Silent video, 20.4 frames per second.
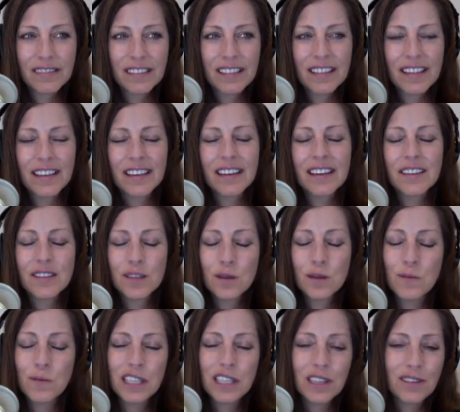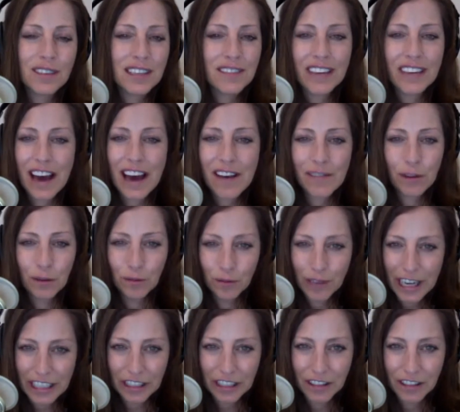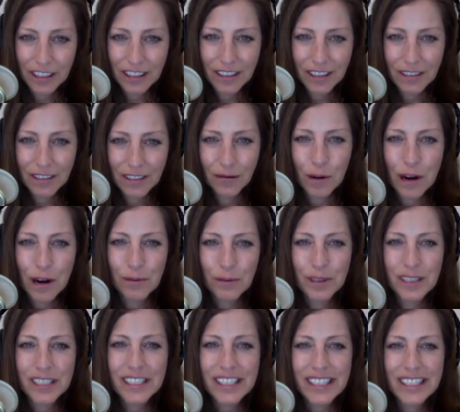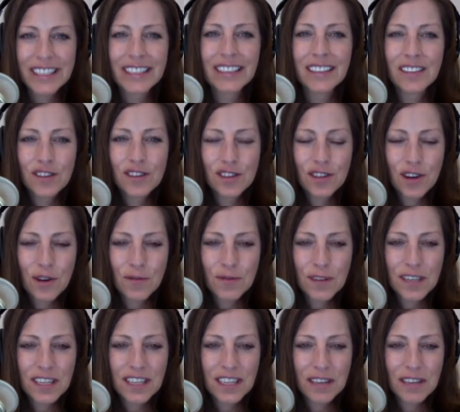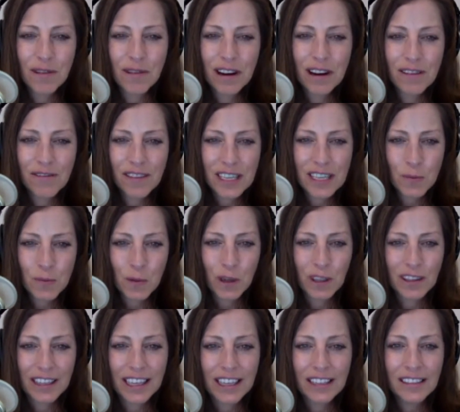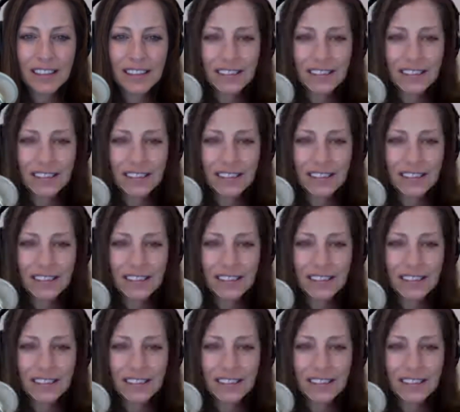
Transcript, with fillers: it, assuming you'd even have a record of what was i just think this you on facebook then